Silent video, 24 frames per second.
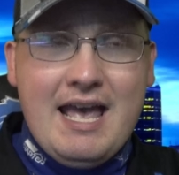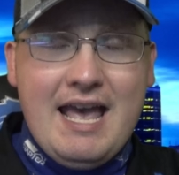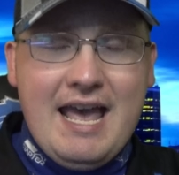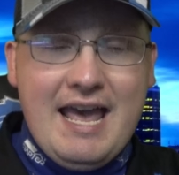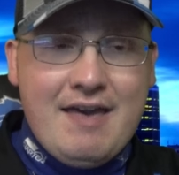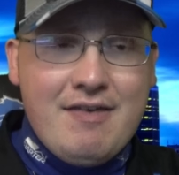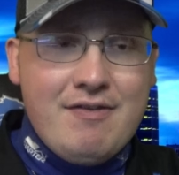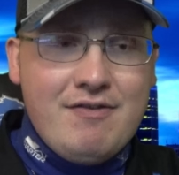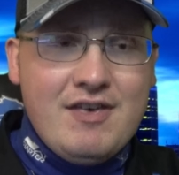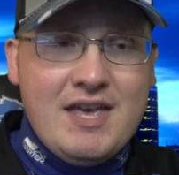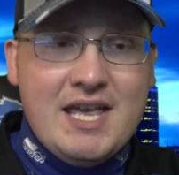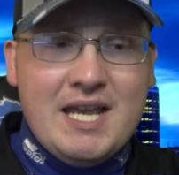
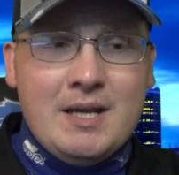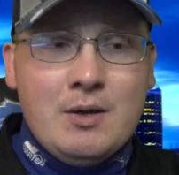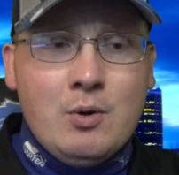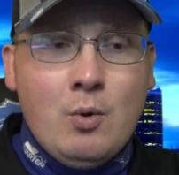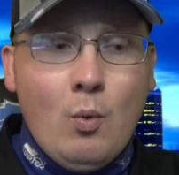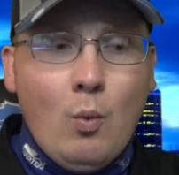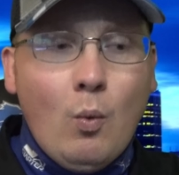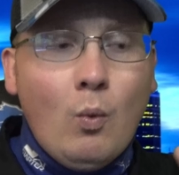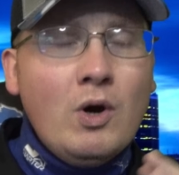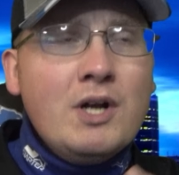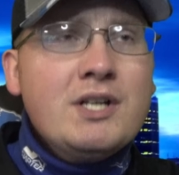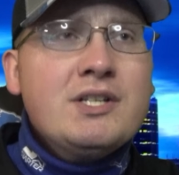And then
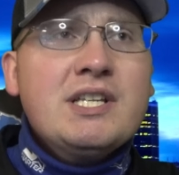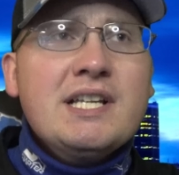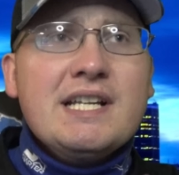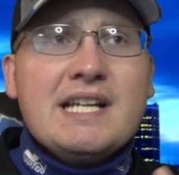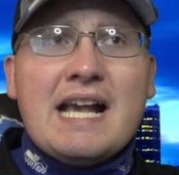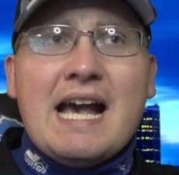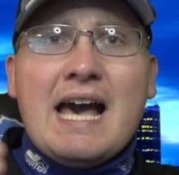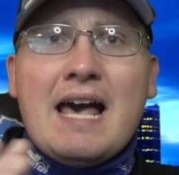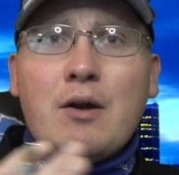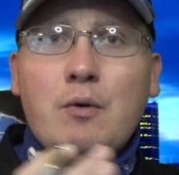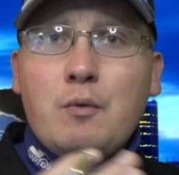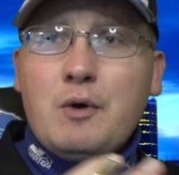once it
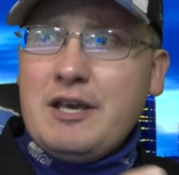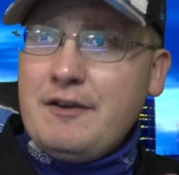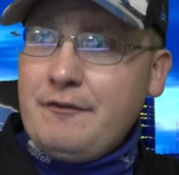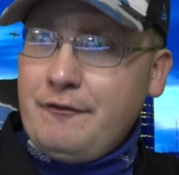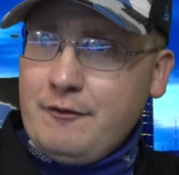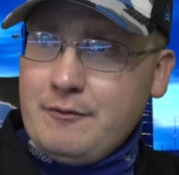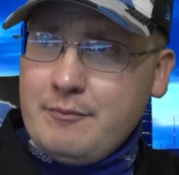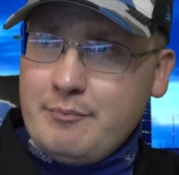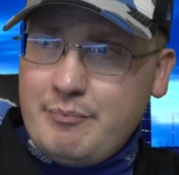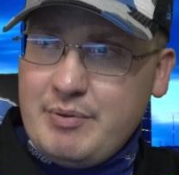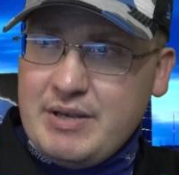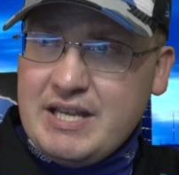got away
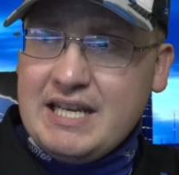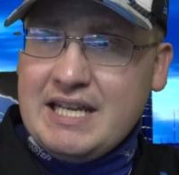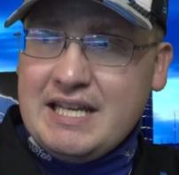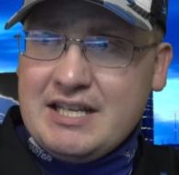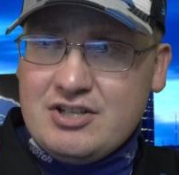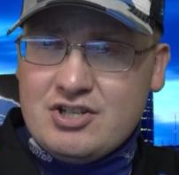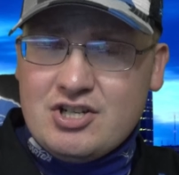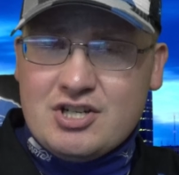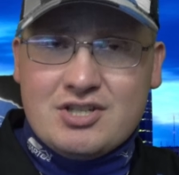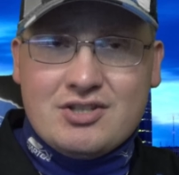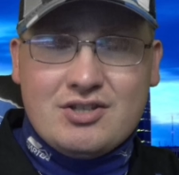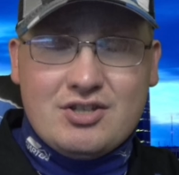from
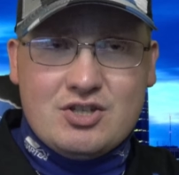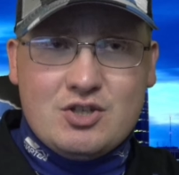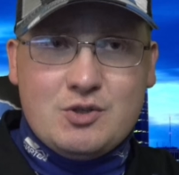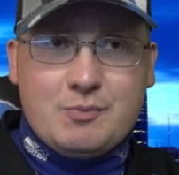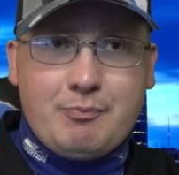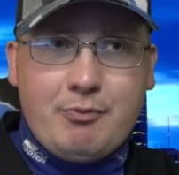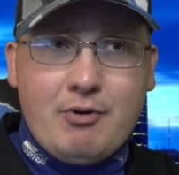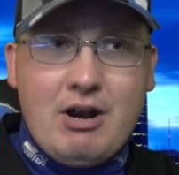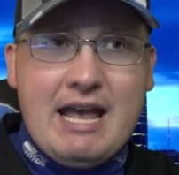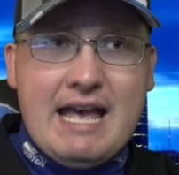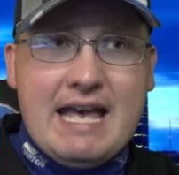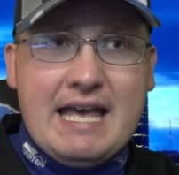beating just the
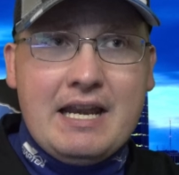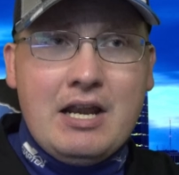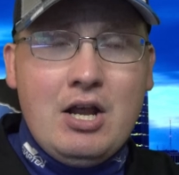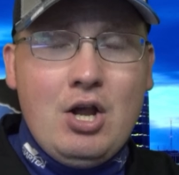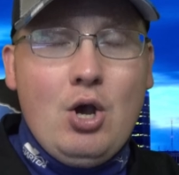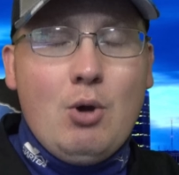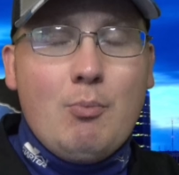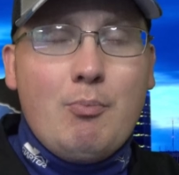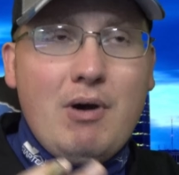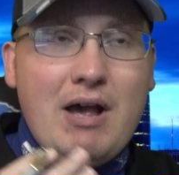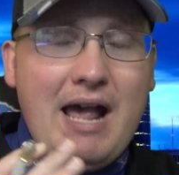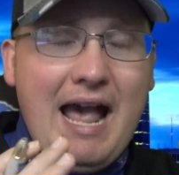spread,
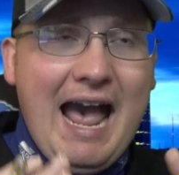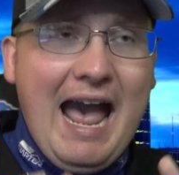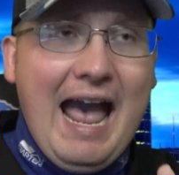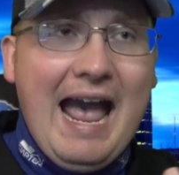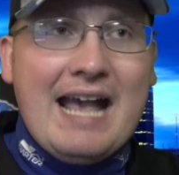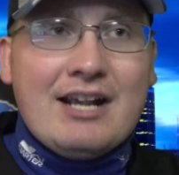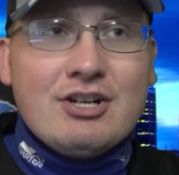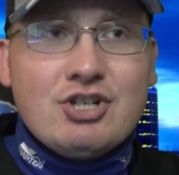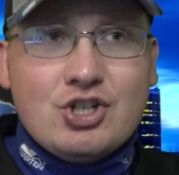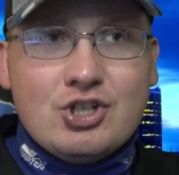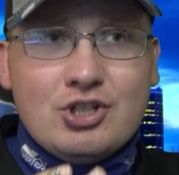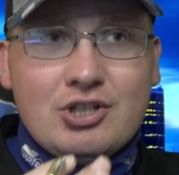but
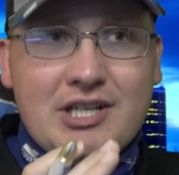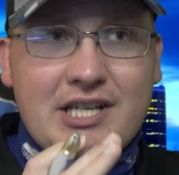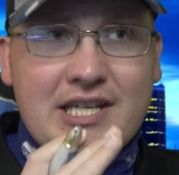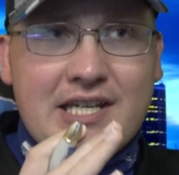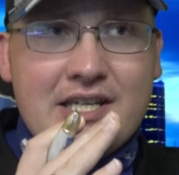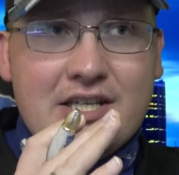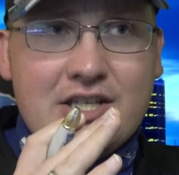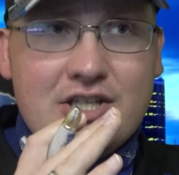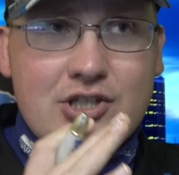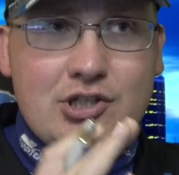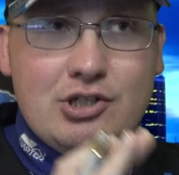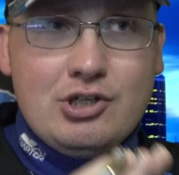
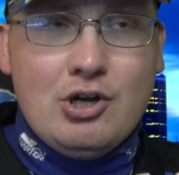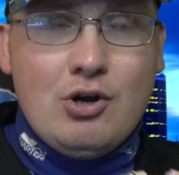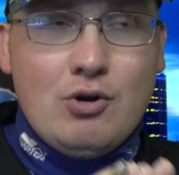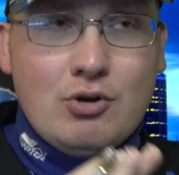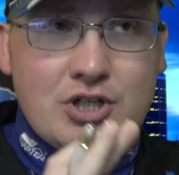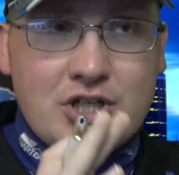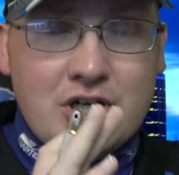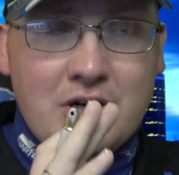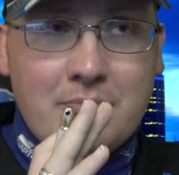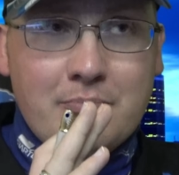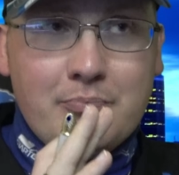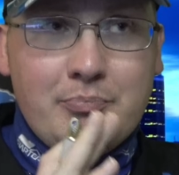actually,
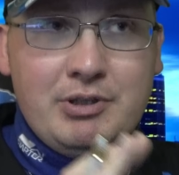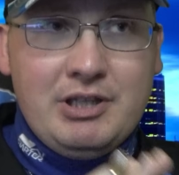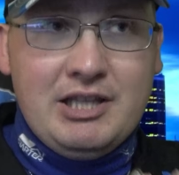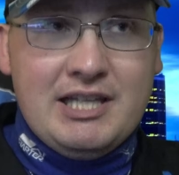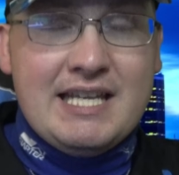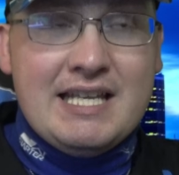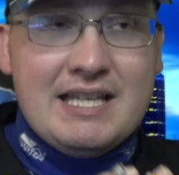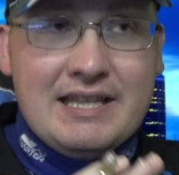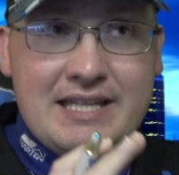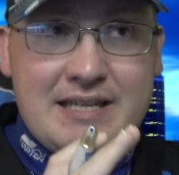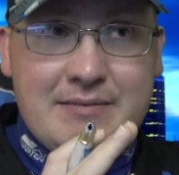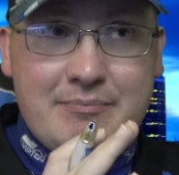
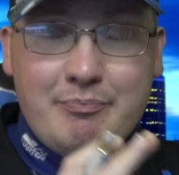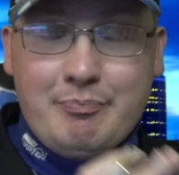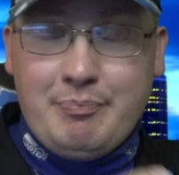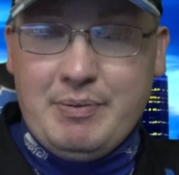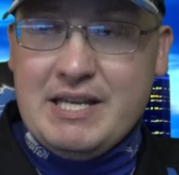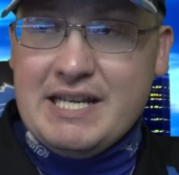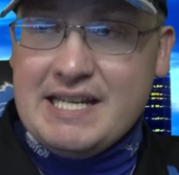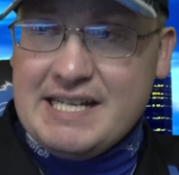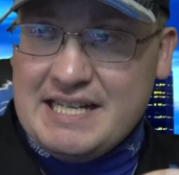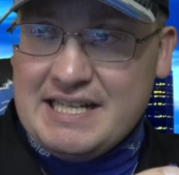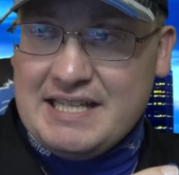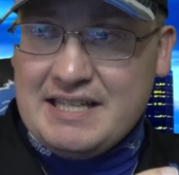completely
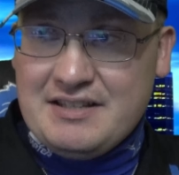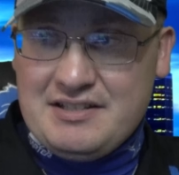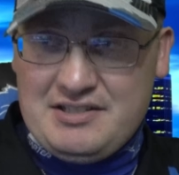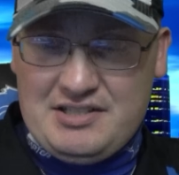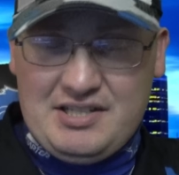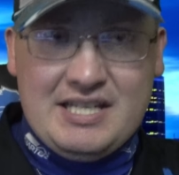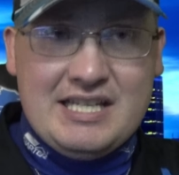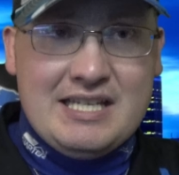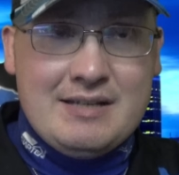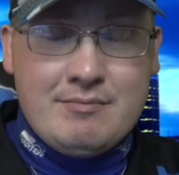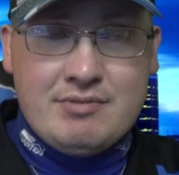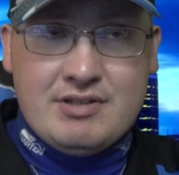beating the
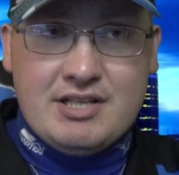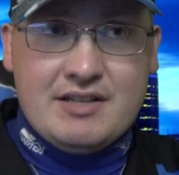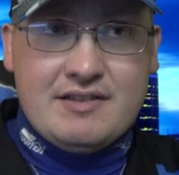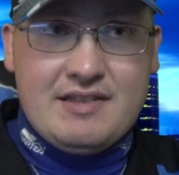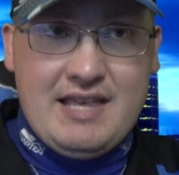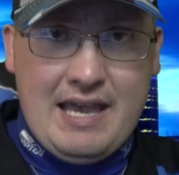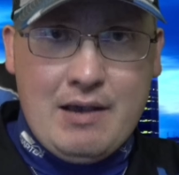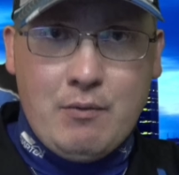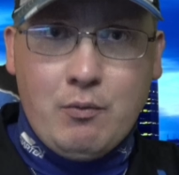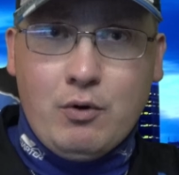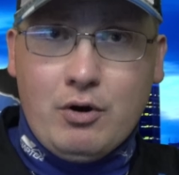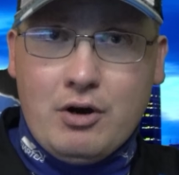teams that
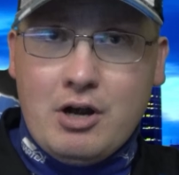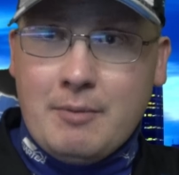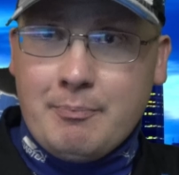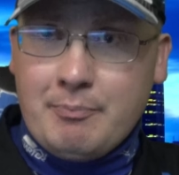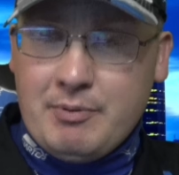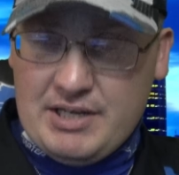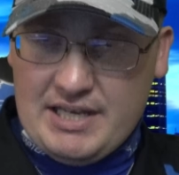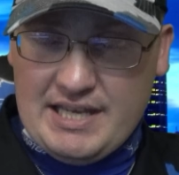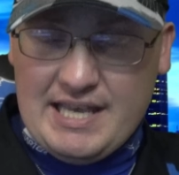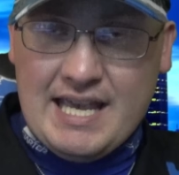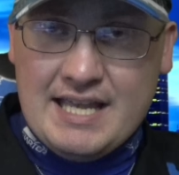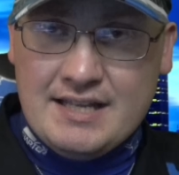they were up
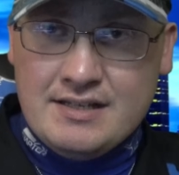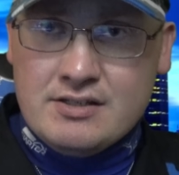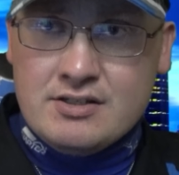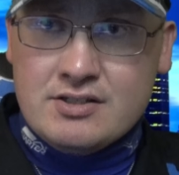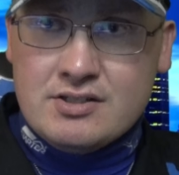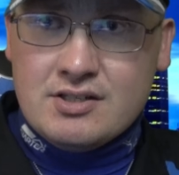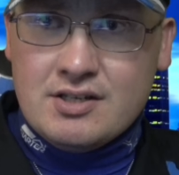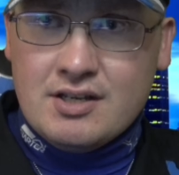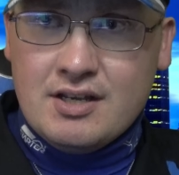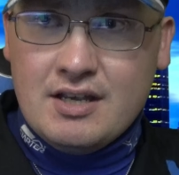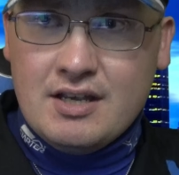against,